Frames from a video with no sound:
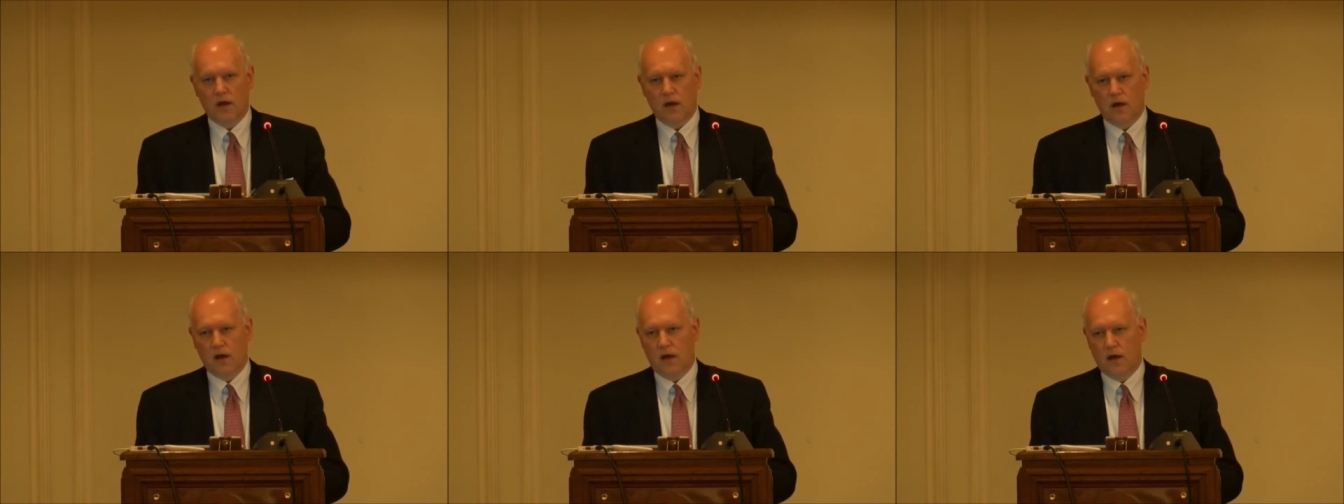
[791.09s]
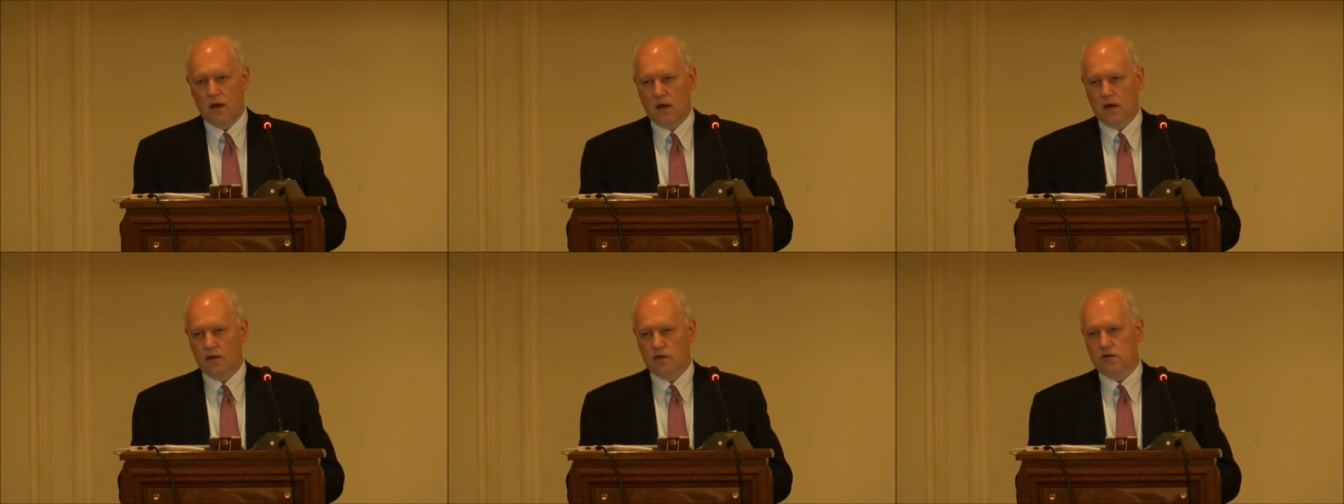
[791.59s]

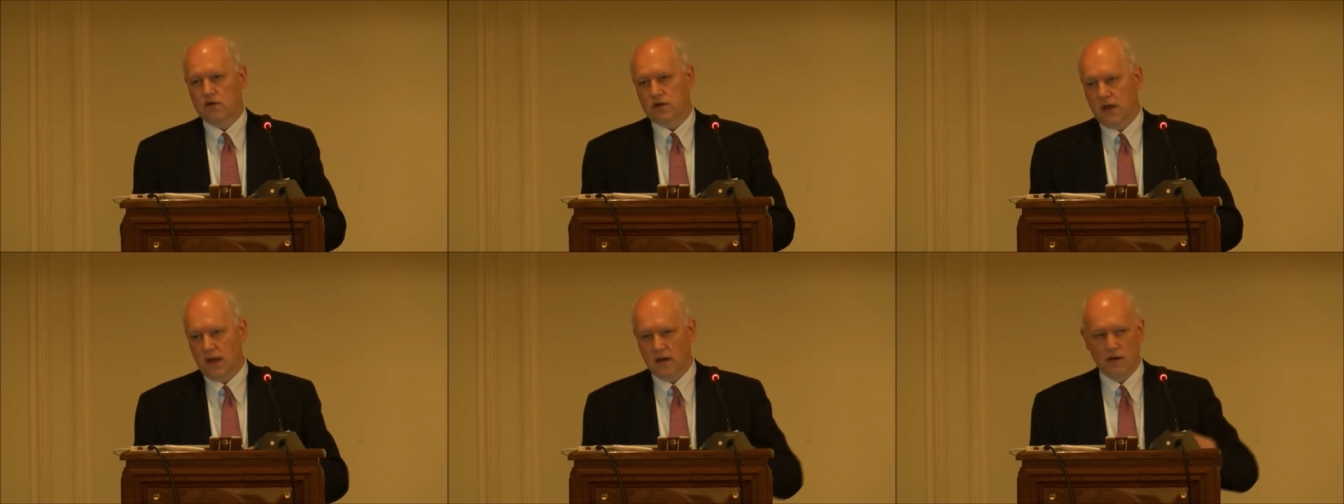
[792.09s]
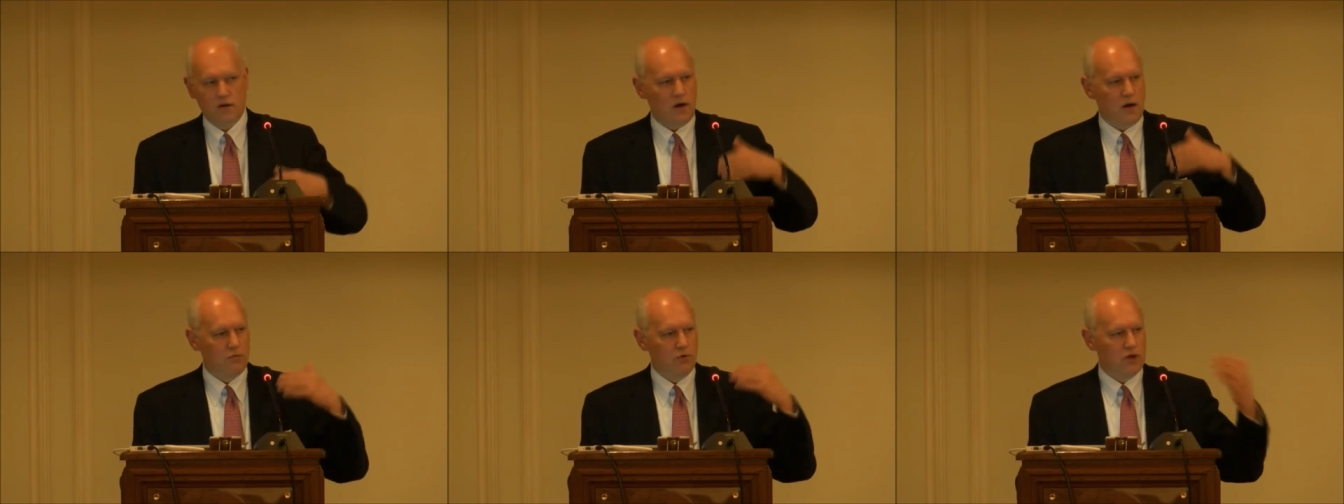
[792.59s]
Uh, you should say, you
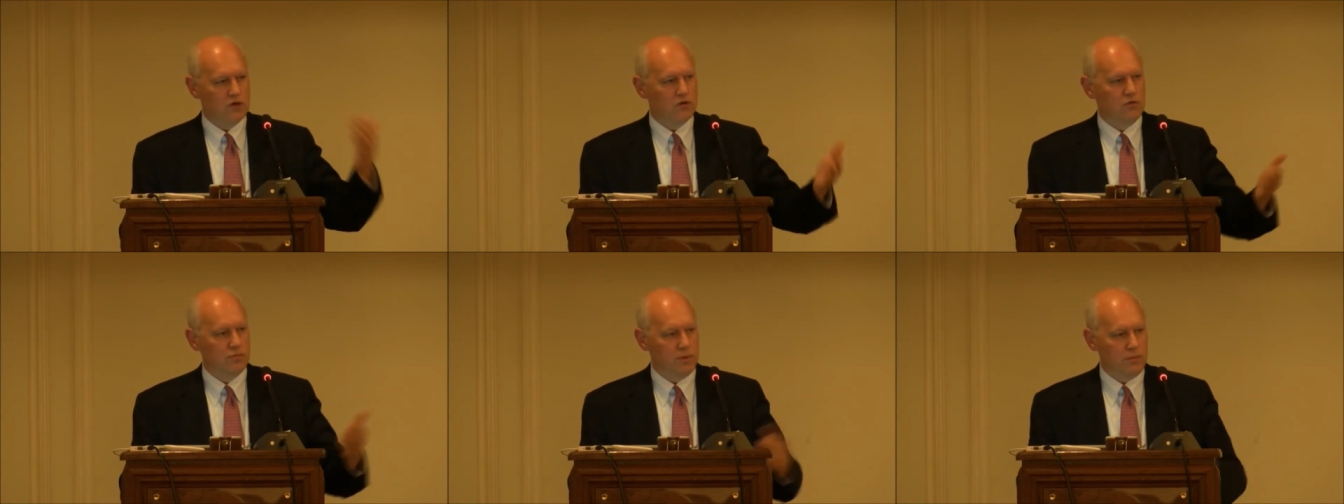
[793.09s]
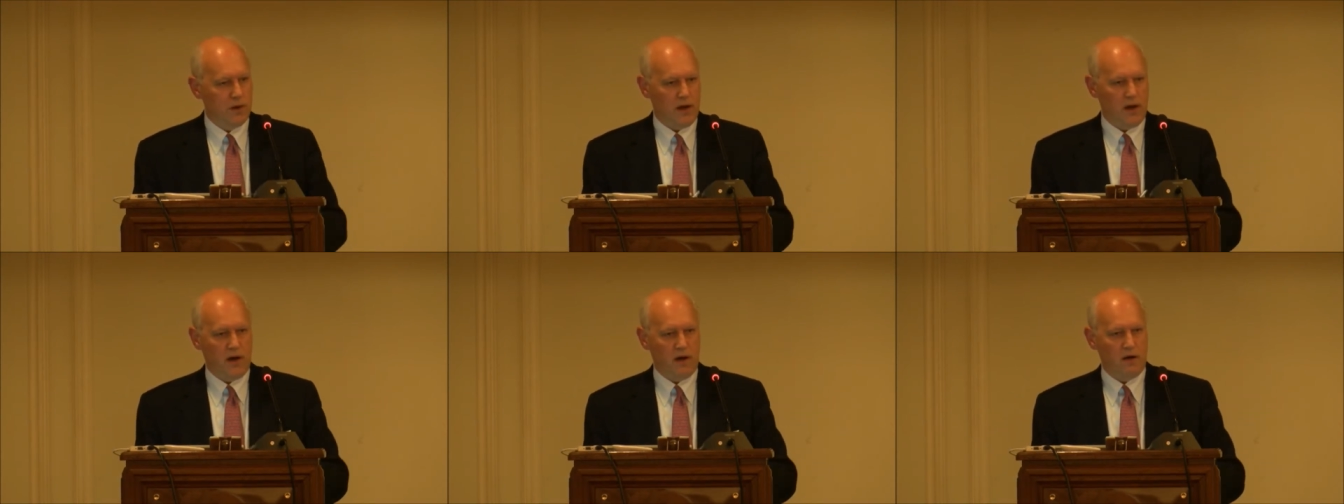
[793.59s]
know, I'm willing to
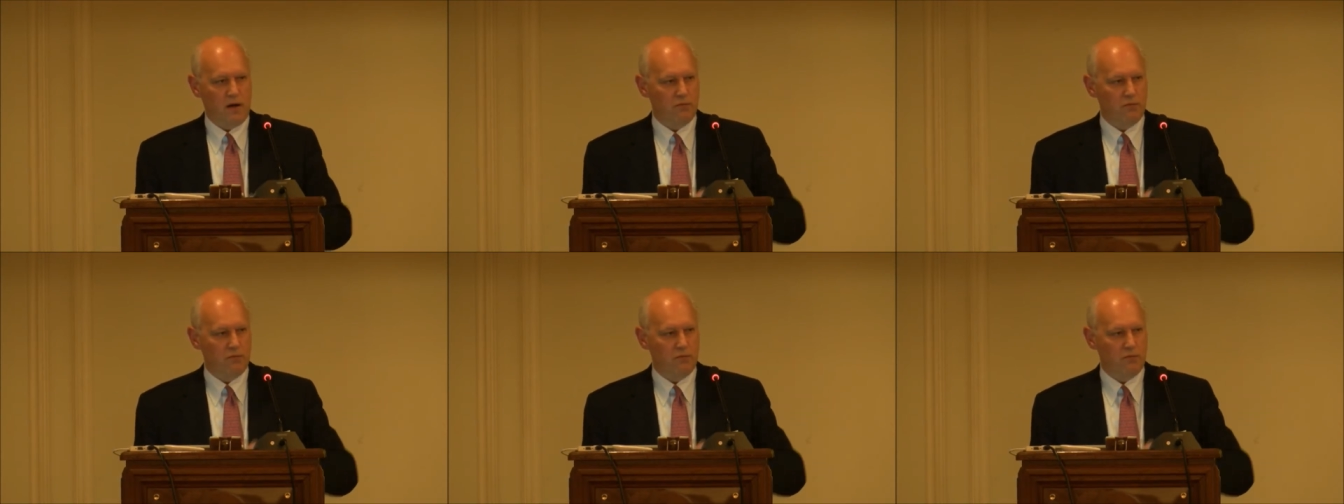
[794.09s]
prepare.